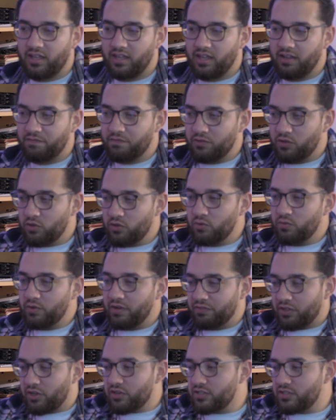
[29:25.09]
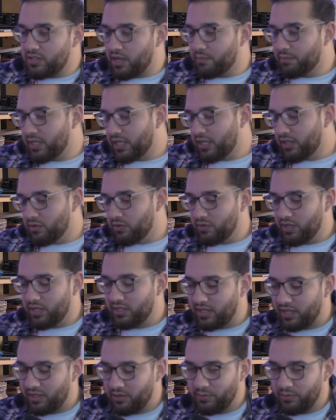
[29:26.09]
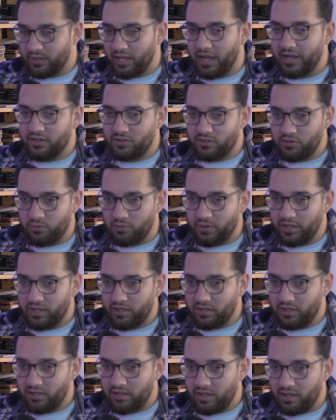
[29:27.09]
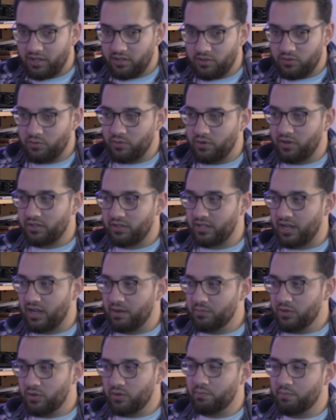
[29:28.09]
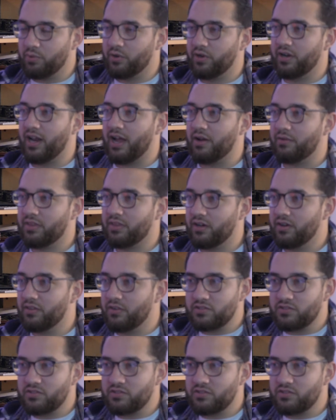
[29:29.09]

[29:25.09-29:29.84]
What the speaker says: if there's something unique that you like doing and you do it all the time, you can put it out there.